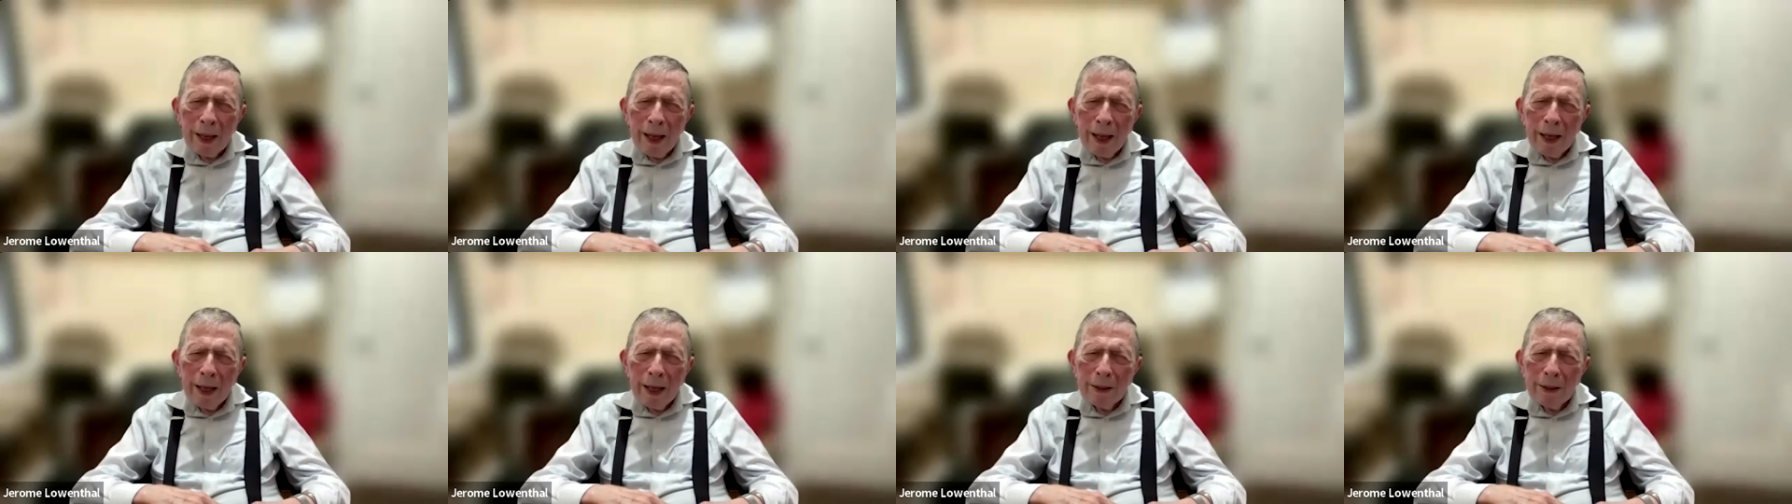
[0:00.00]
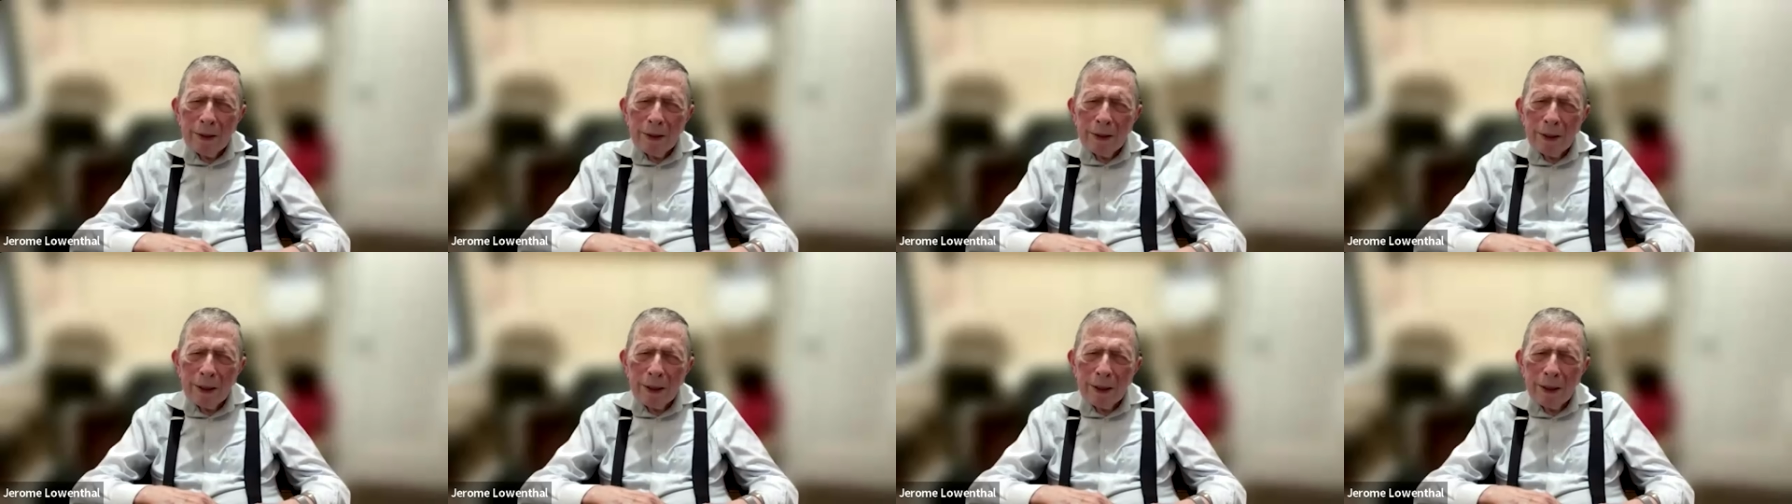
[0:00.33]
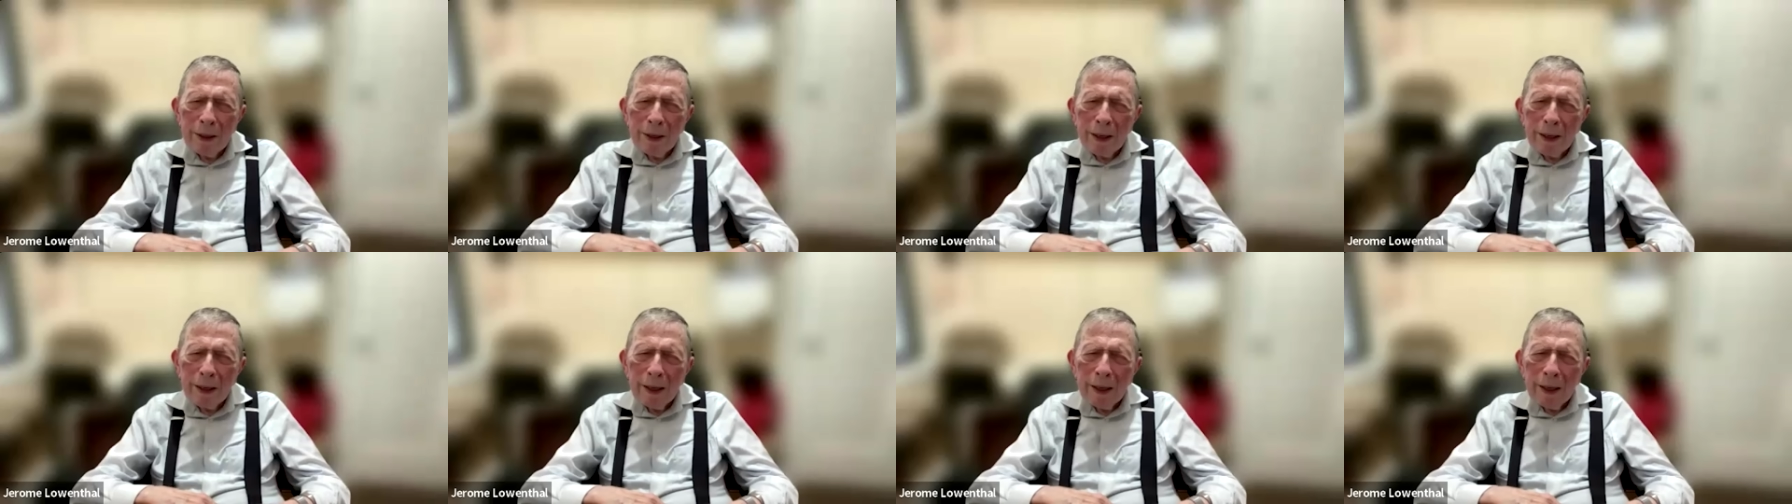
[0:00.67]

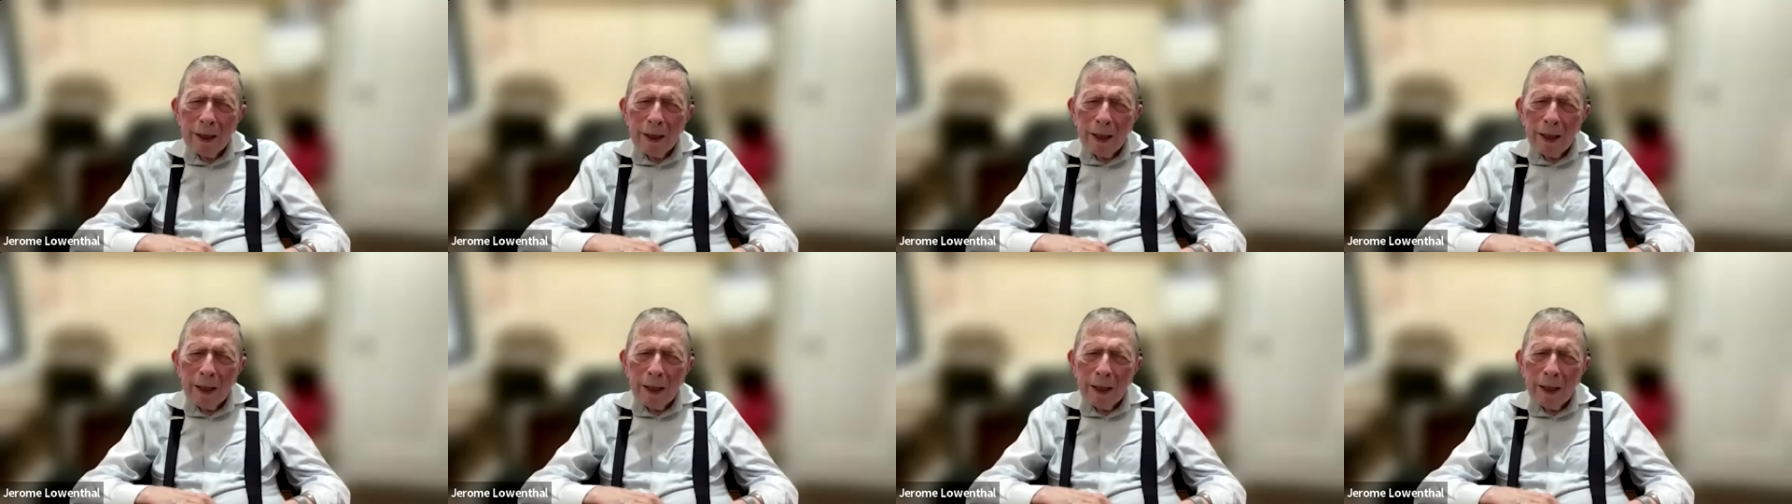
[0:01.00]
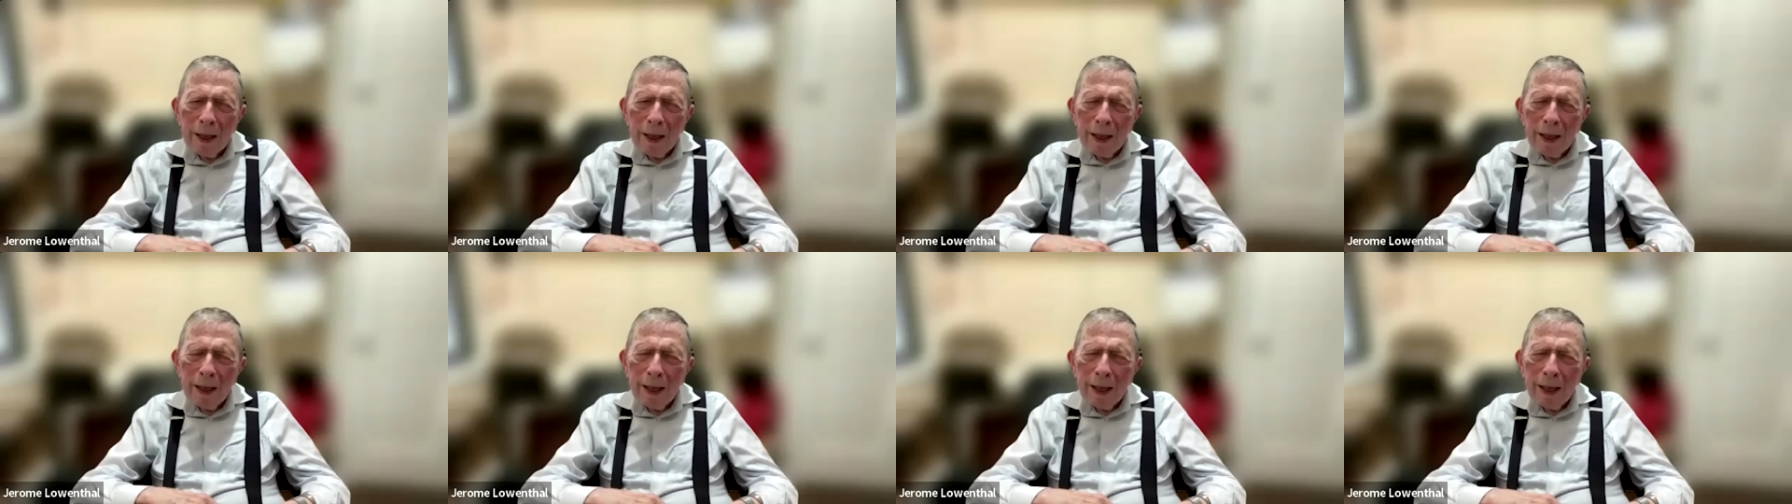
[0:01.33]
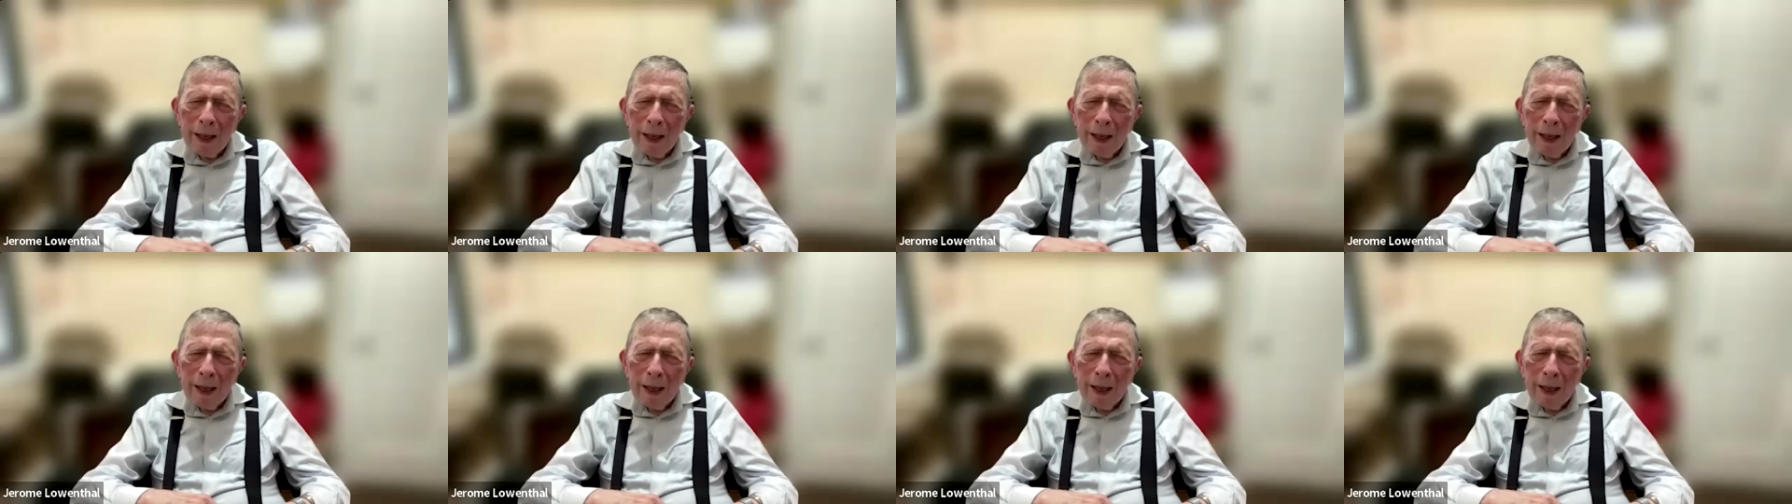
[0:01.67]
and
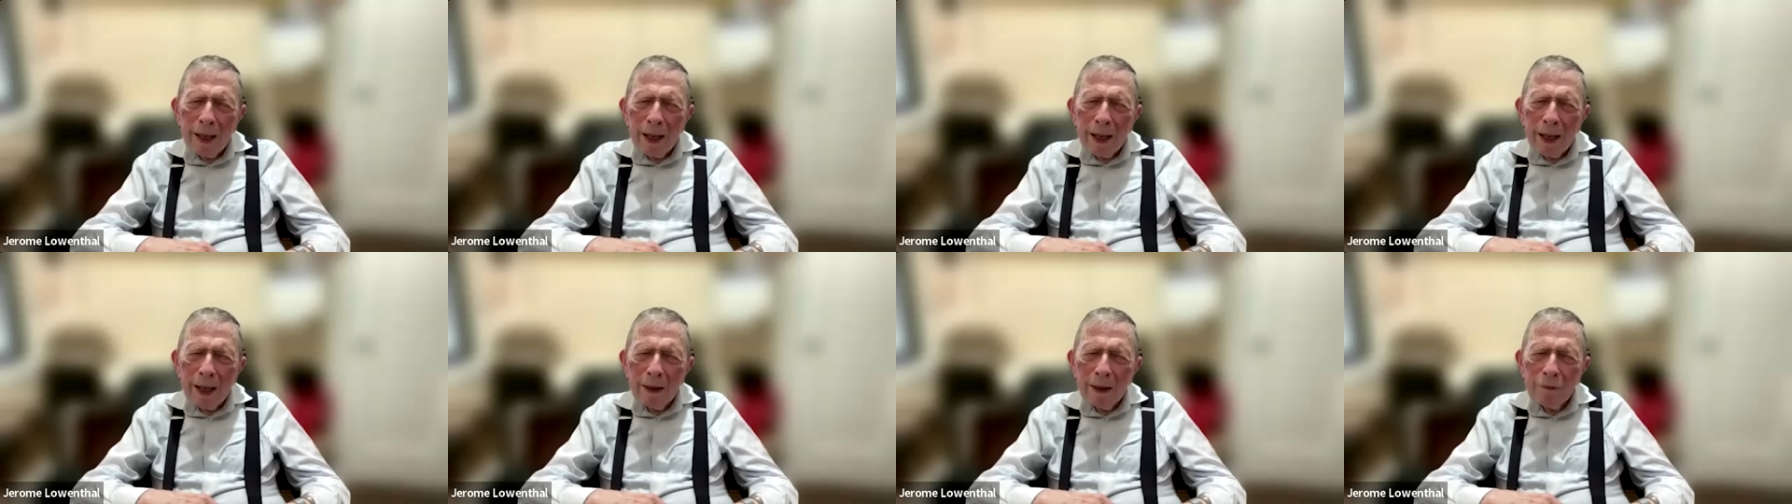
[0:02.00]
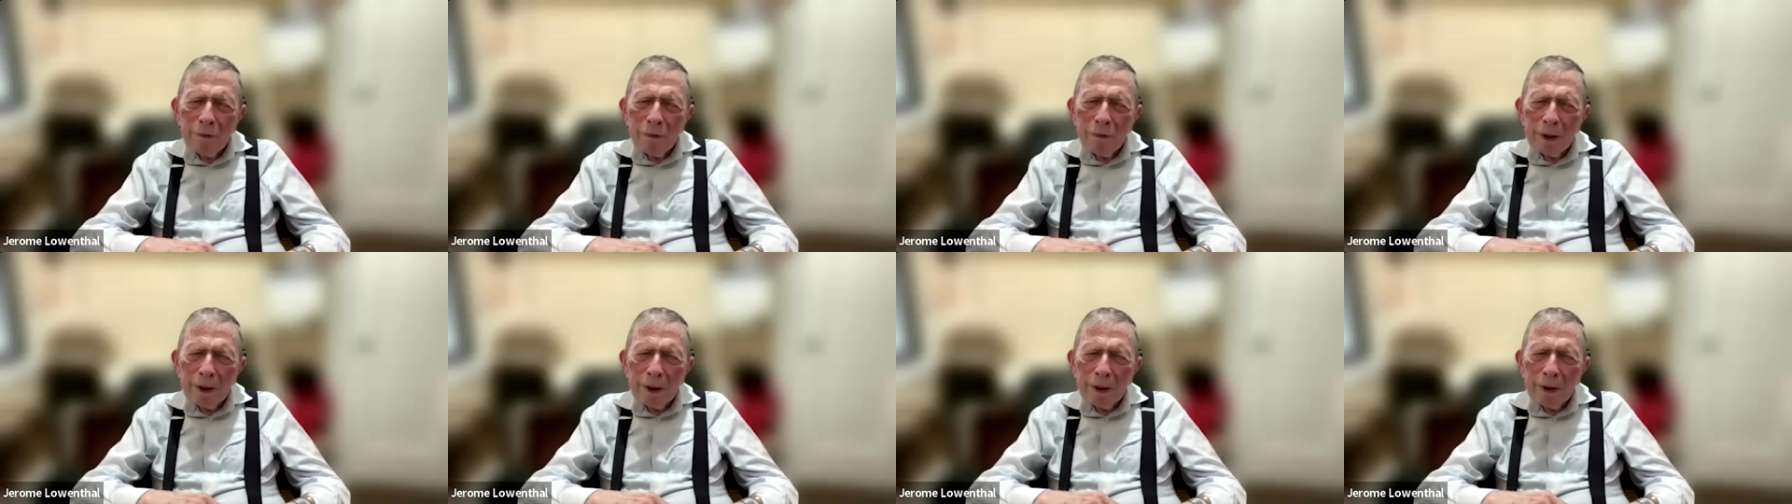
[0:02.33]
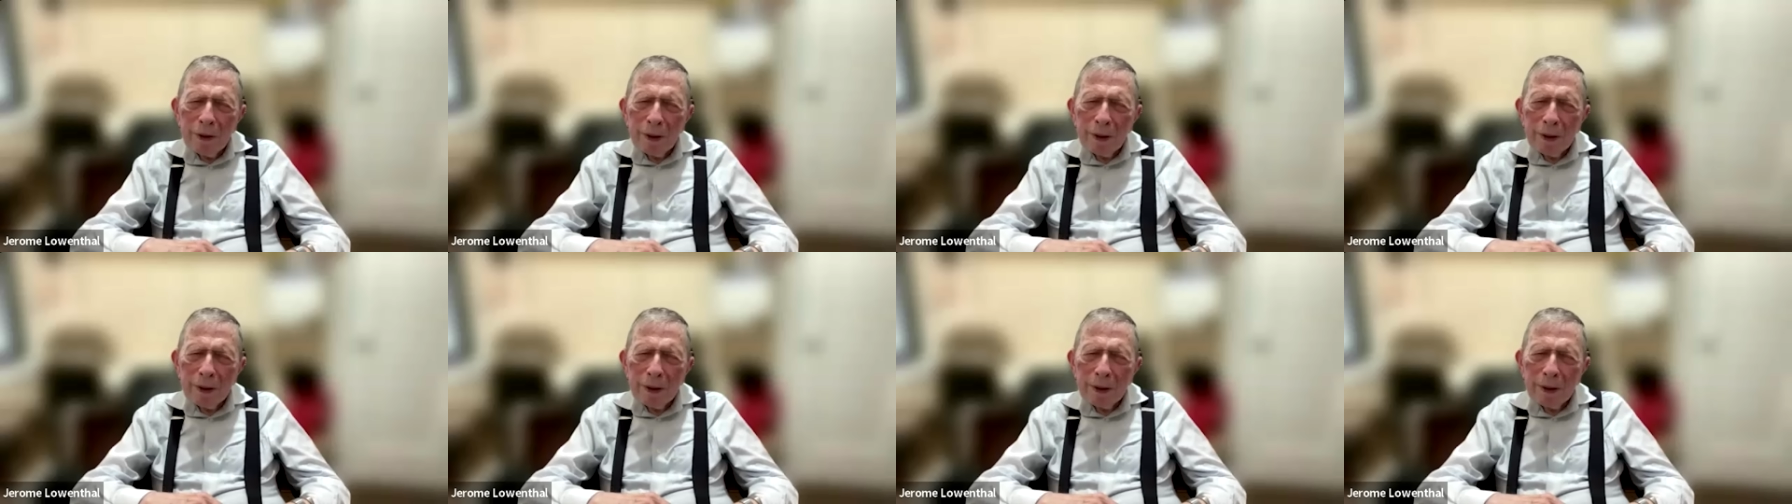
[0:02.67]
I
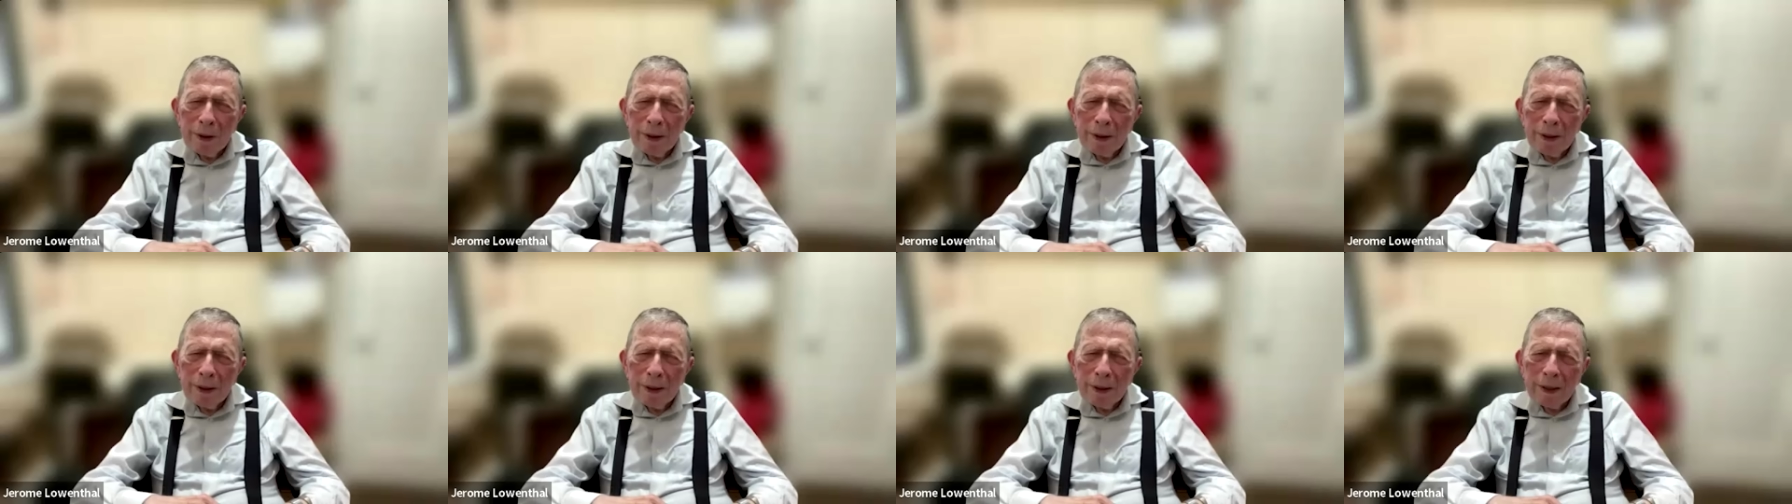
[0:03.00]
feel that